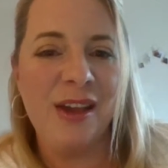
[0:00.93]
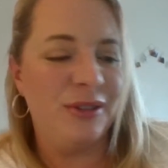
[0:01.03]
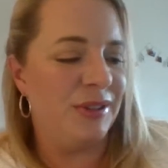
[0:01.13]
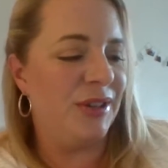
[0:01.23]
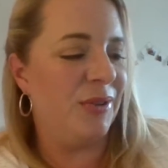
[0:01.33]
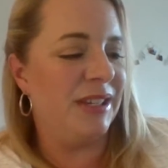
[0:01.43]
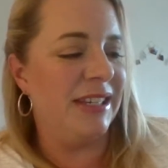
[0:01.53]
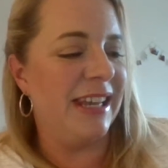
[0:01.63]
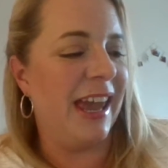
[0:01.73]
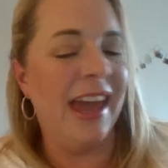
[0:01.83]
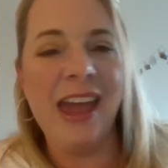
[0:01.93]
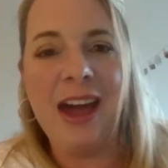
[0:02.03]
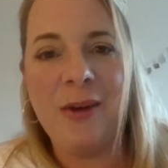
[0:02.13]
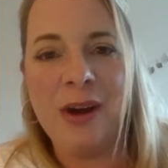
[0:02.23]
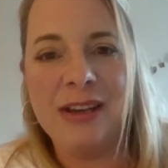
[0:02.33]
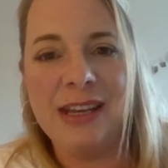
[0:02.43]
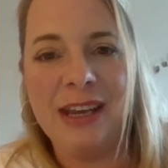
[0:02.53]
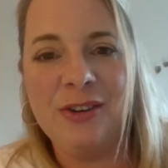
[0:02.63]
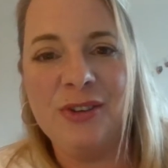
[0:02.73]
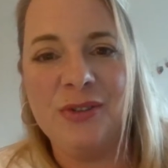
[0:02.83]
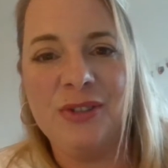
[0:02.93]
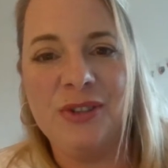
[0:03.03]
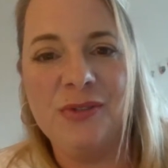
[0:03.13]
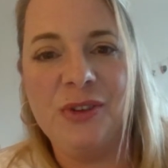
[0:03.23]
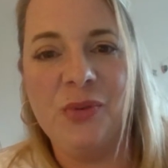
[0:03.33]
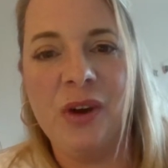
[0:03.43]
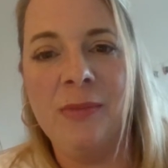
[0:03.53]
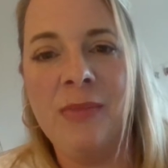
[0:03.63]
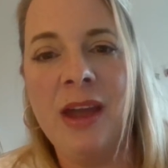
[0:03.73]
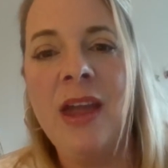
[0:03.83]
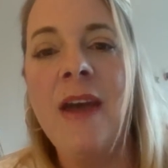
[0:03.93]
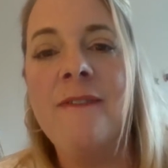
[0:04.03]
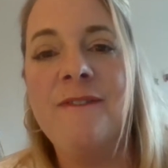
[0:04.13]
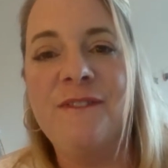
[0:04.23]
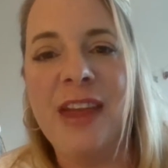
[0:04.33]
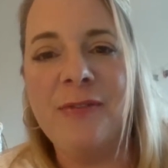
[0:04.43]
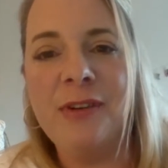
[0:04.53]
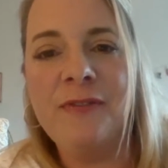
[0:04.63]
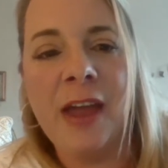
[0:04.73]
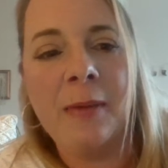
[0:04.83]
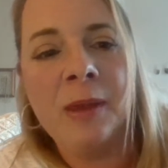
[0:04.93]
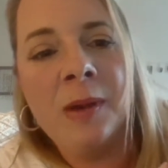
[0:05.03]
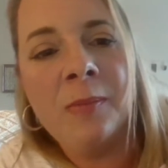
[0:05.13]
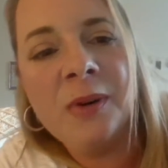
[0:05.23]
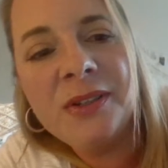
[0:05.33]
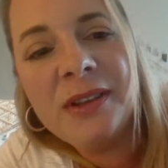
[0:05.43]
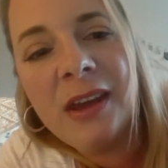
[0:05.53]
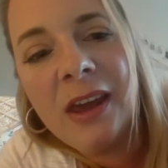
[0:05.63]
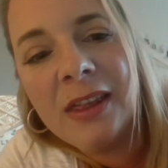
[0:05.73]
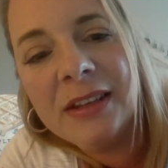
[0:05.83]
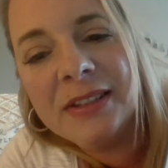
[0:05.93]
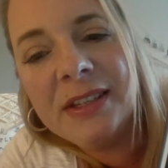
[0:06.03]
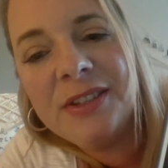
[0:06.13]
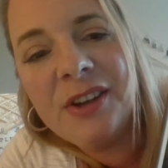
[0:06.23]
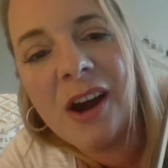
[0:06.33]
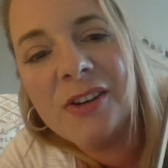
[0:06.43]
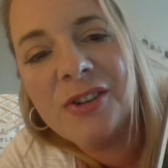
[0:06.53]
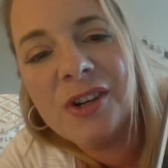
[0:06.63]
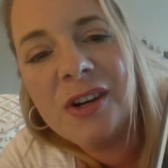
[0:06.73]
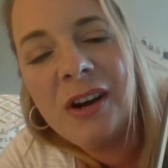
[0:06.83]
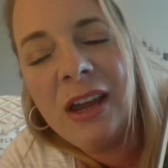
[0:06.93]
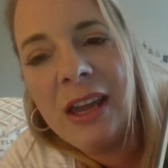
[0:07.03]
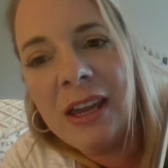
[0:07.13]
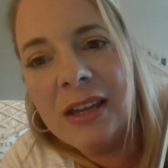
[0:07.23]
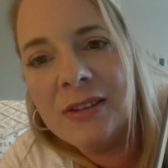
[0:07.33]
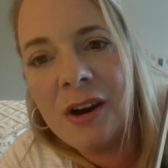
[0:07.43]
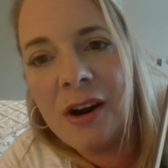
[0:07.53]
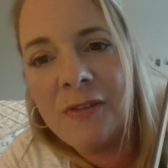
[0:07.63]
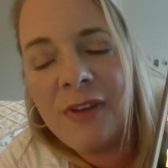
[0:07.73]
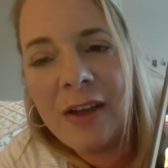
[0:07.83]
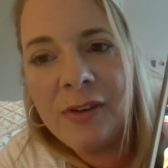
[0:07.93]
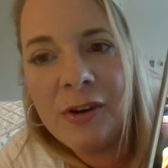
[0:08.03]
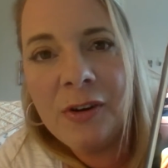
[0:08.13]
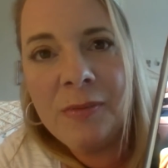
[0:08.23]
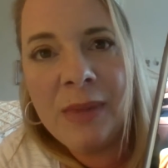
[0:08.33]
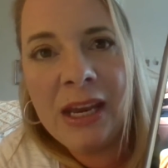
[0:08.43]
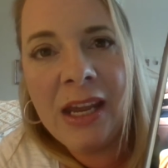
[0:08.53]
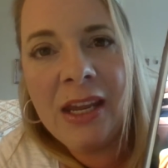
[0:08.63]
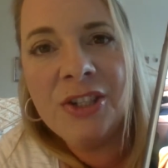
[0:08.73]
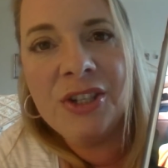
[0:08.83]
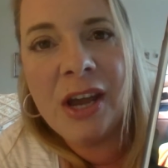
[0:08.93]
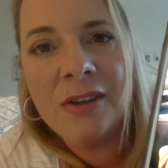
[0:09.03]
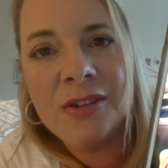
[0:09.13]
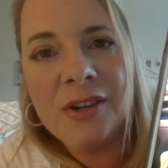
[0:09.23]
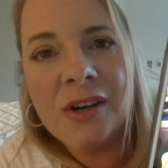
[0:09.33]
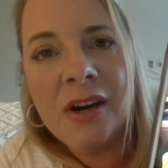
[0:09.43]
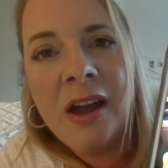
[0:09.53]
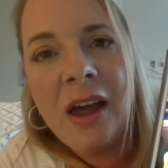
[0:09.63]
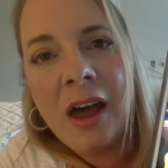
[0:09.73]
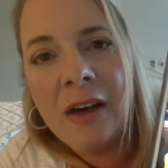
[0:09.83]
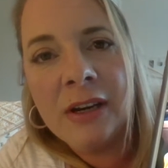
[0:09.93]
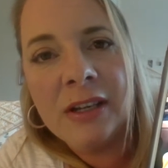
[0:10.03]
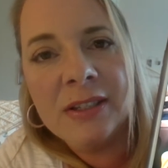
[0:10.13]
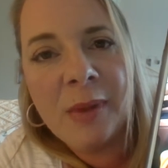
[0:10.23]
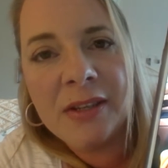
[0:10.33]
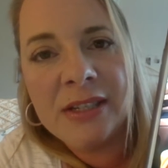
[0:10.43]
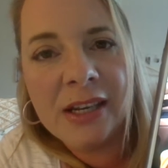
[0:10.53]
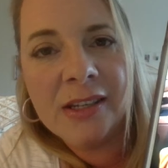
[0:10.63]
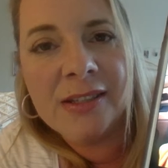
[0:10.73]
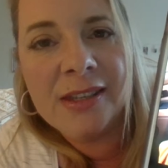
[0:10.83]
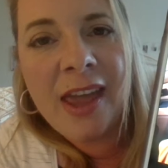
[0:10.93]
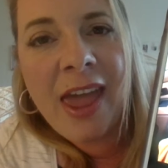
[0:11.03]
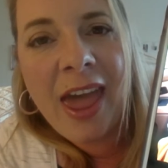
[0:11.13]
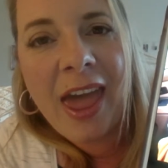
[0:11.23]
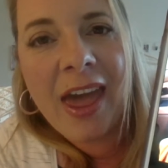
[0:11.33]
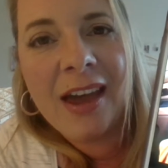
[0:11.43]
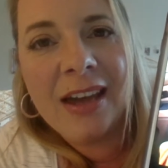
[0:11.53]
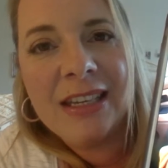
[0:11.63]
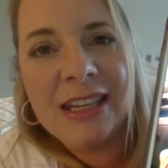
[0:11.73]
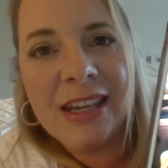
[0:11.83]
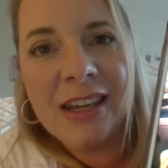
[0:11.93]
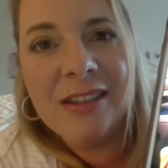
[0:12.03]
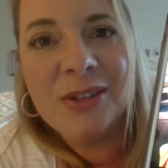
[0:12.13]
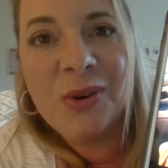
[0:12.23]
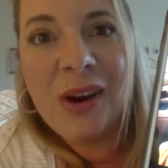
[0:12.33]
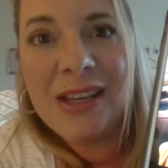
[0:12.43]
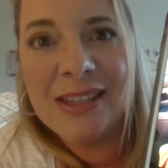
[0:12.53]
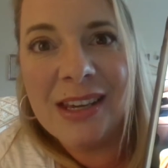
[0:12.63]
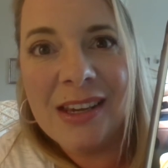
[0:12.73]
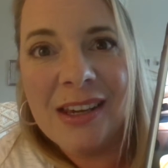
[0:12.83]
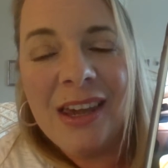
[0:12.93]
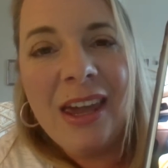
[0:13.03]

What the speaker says: So today I want to introduce you to one of my favorite family members. This is Dodger. He's our 5-year-old mini Schnauzer Havanese Maltese, and he is crazy.